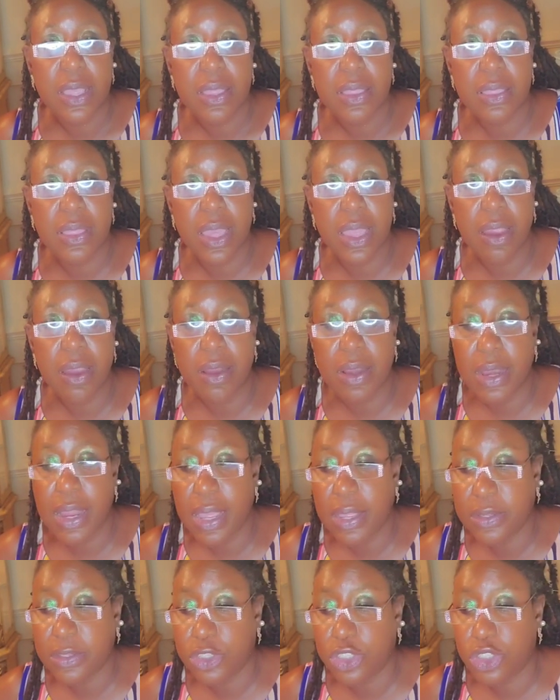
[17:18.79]
they're
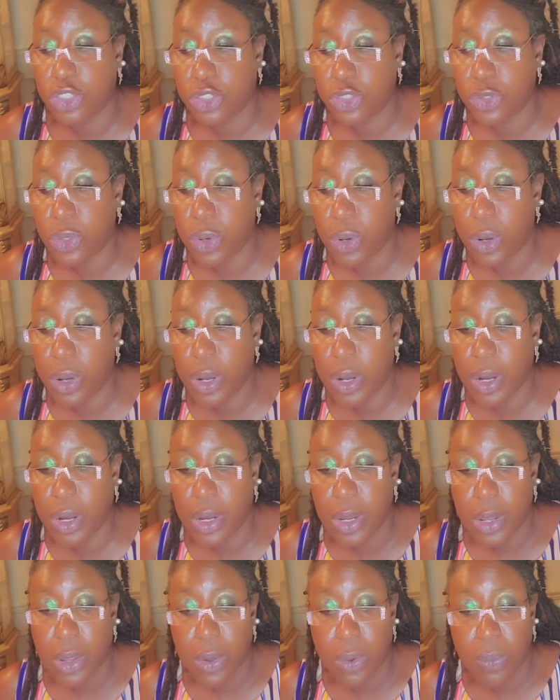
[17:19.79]
not
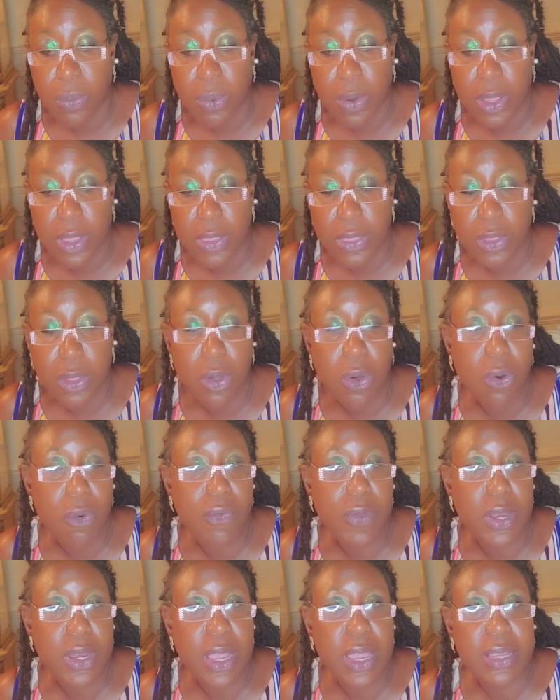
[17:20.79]
sure with
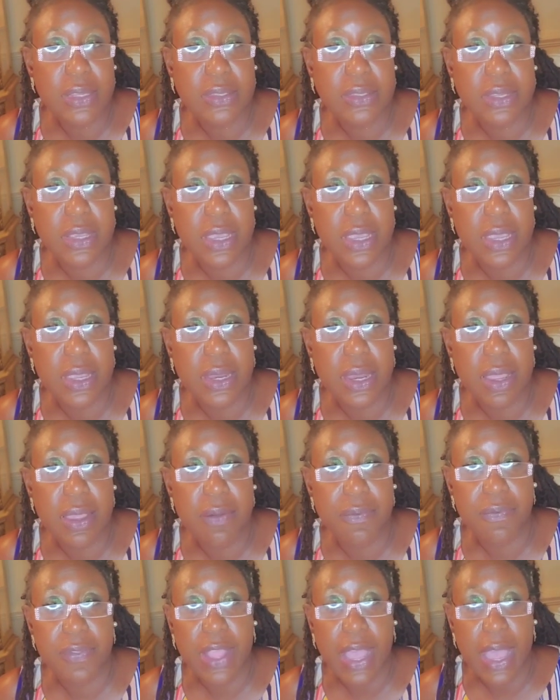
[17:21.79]
COVID-19
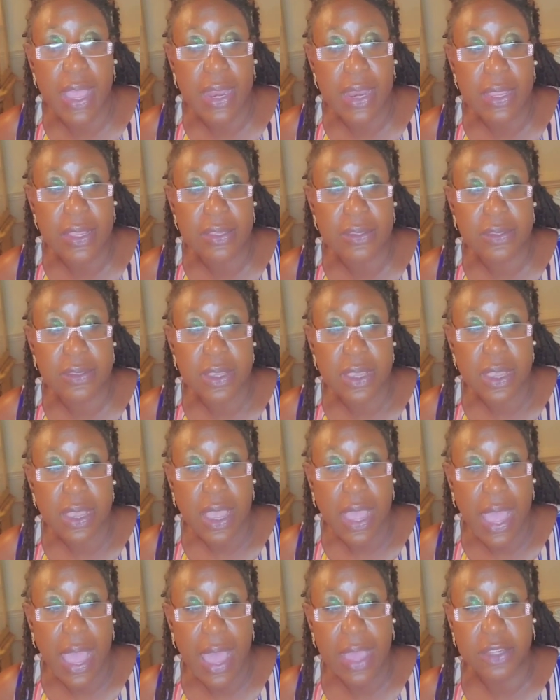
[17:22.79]
if that is
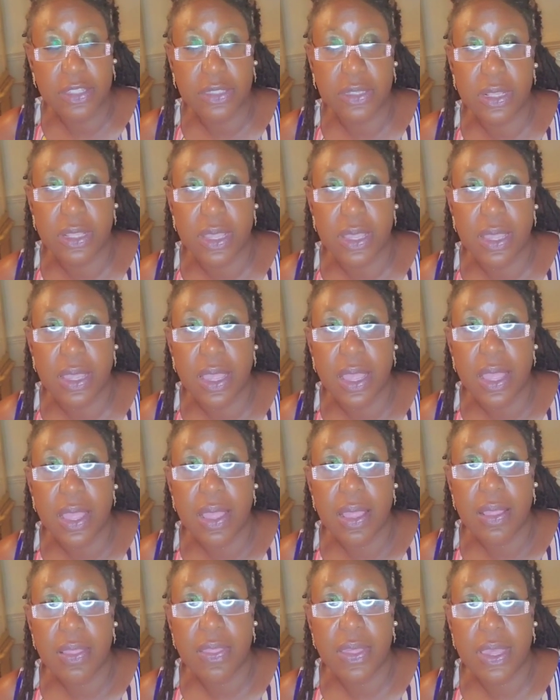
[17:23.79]
actually
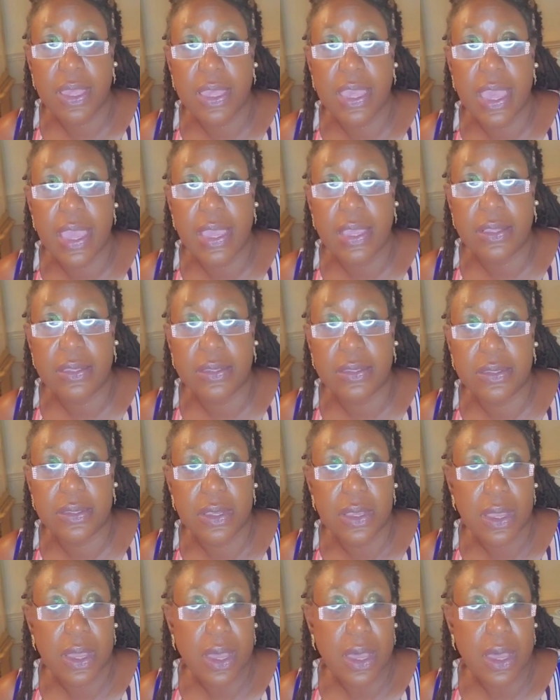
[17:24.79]
the case.